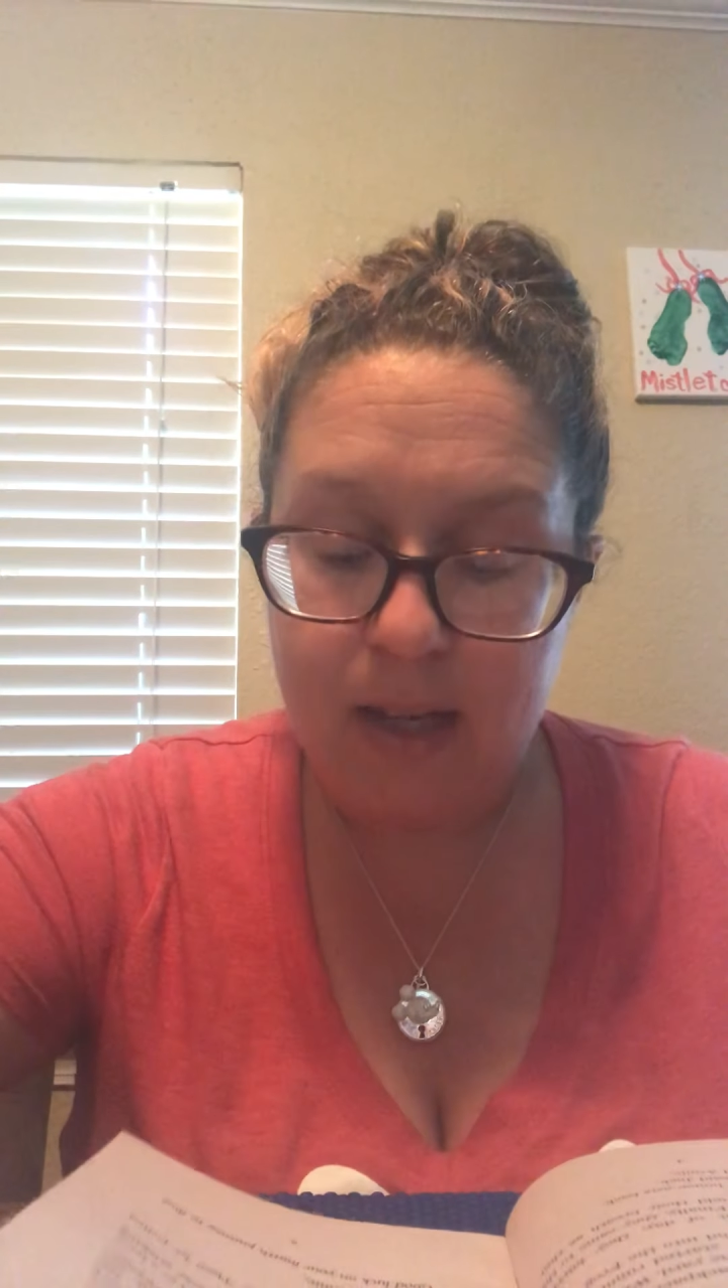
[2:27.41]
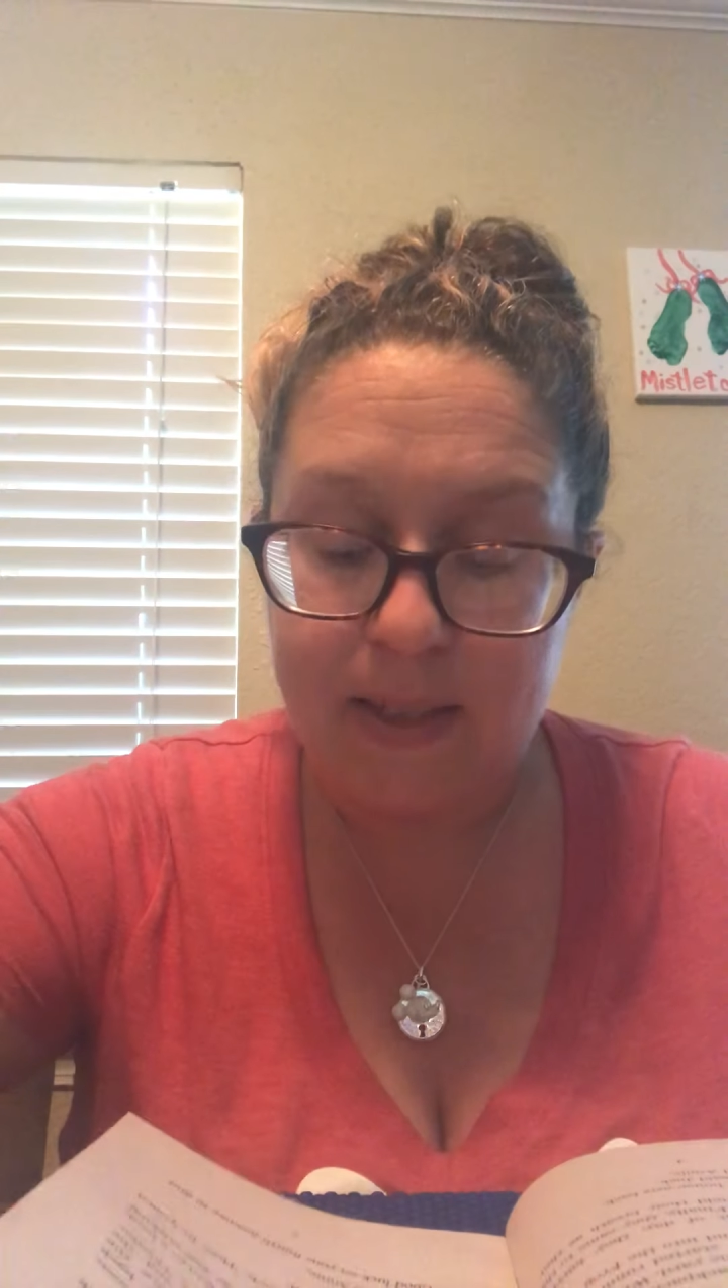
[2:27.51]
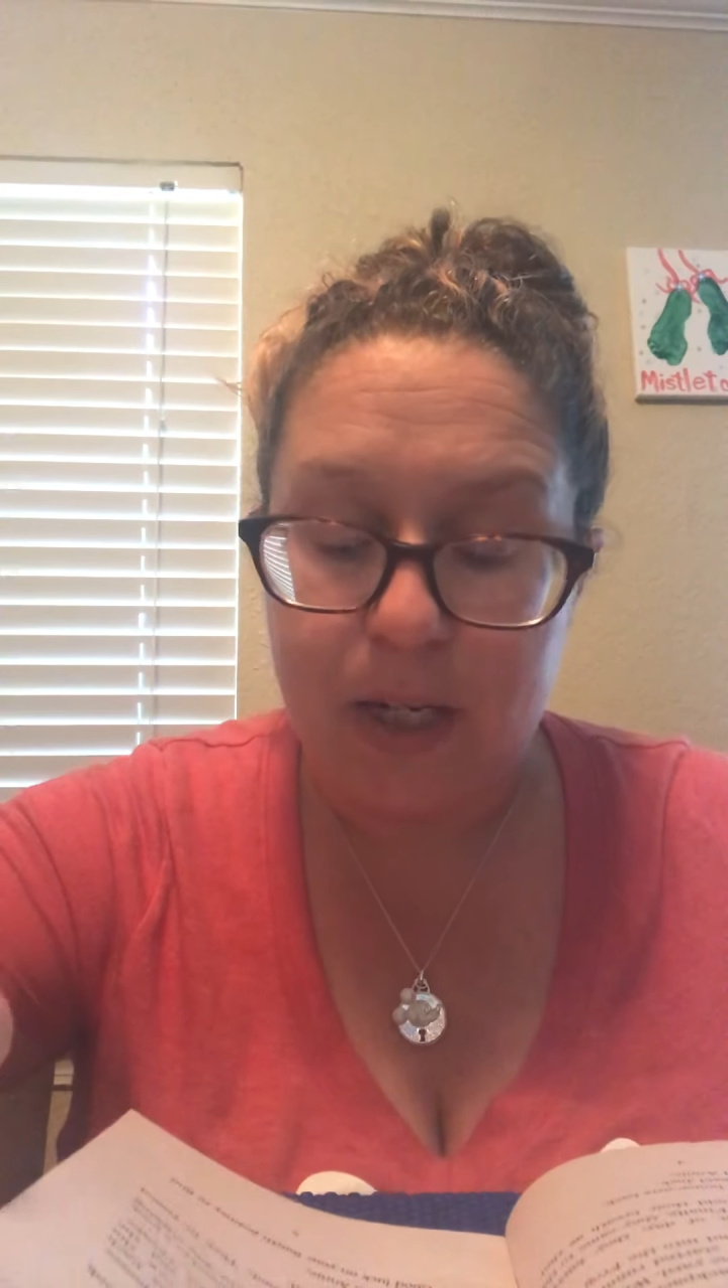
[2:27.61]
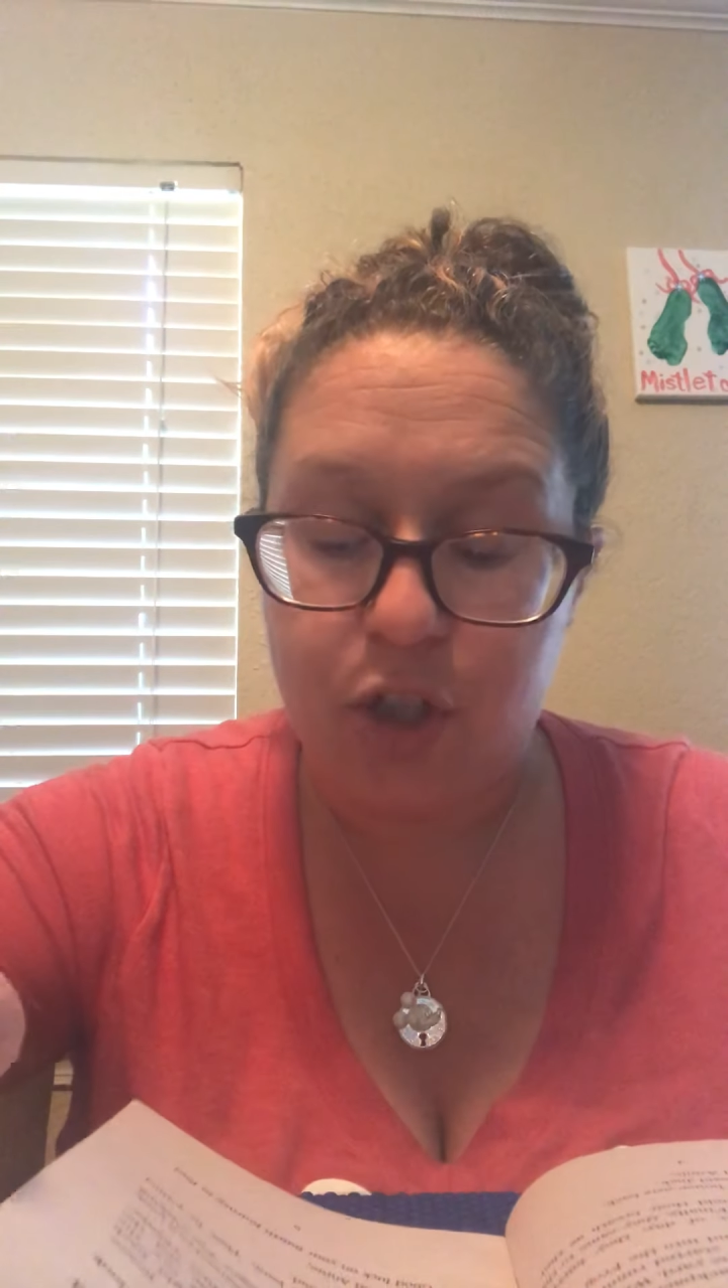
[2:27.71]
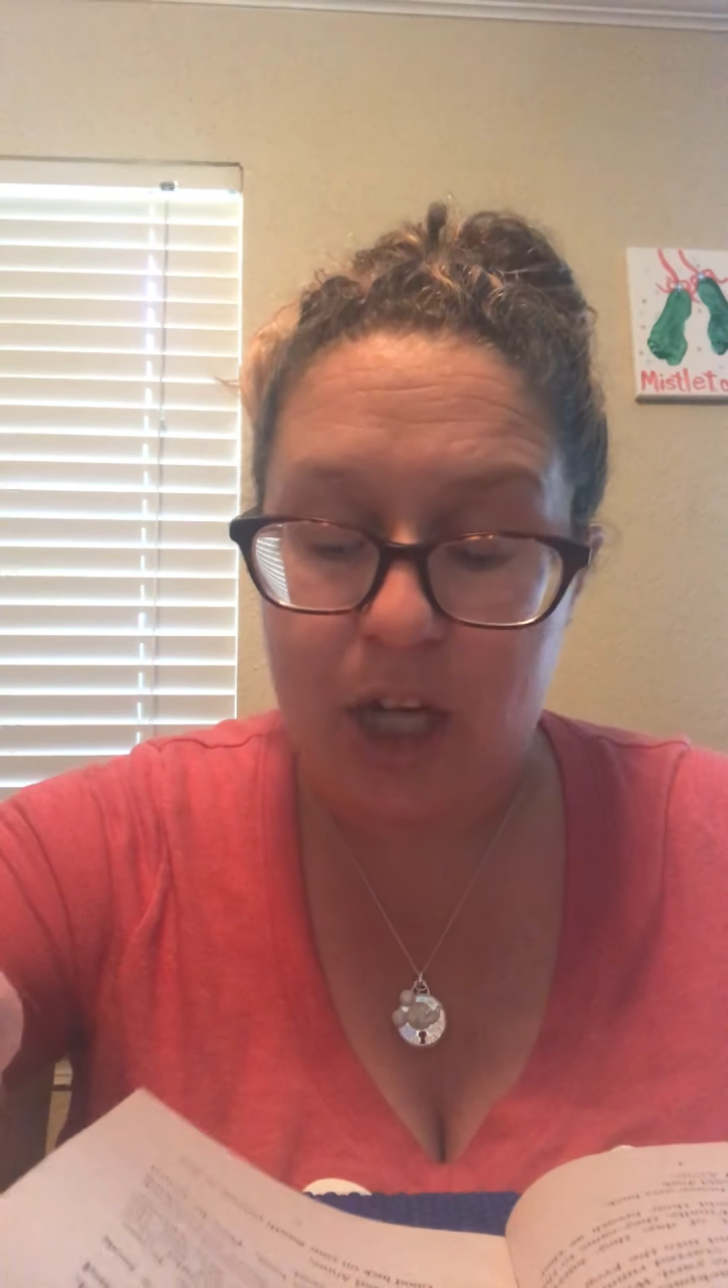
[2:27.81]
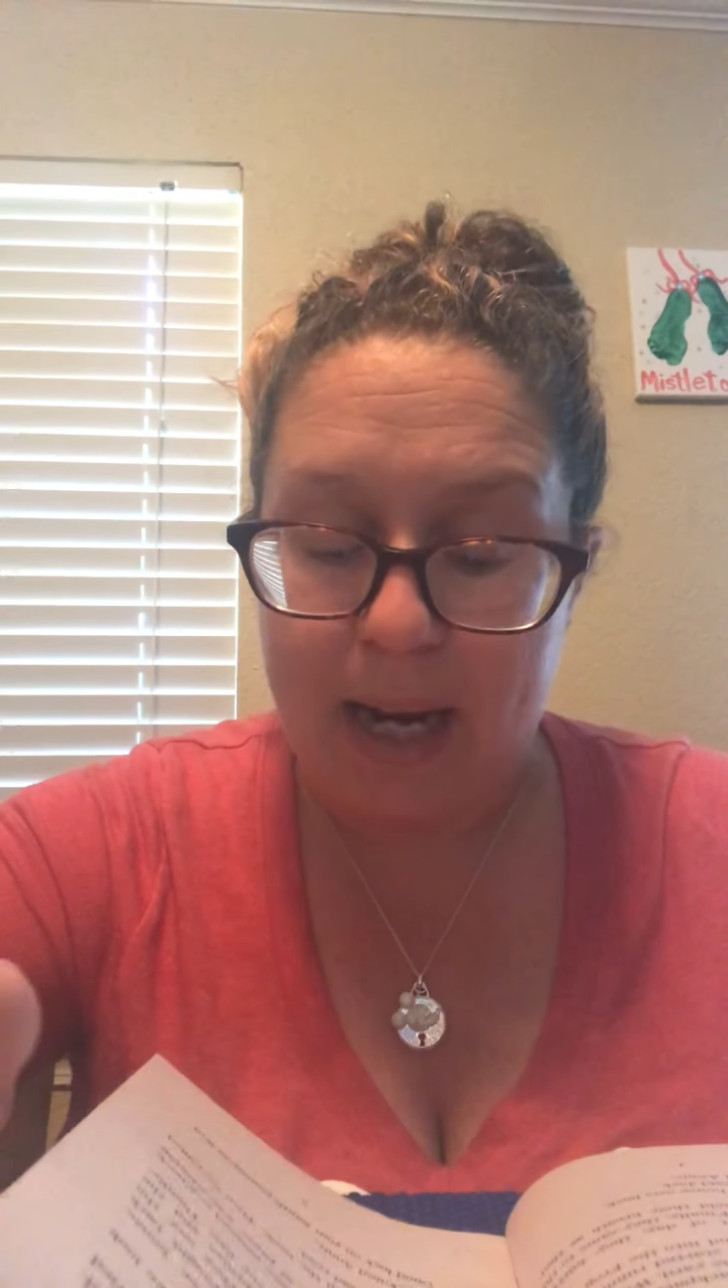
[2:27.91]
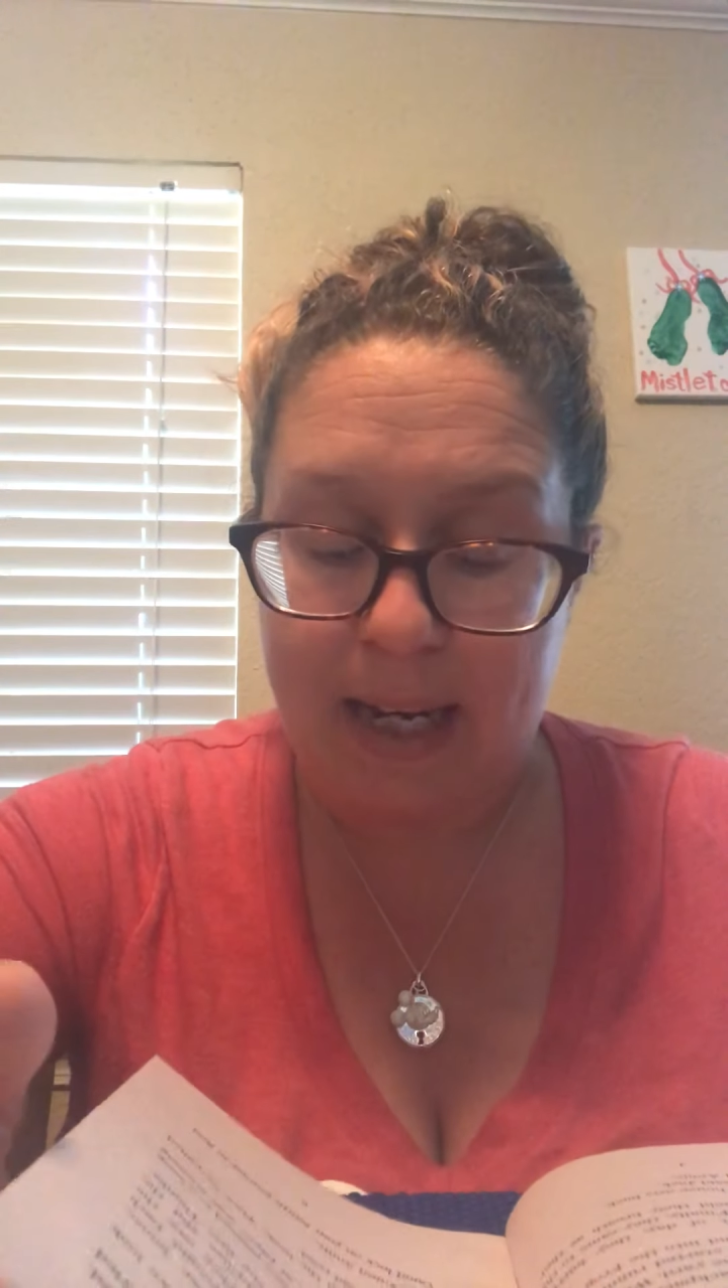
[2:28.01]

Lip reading: Dear Jack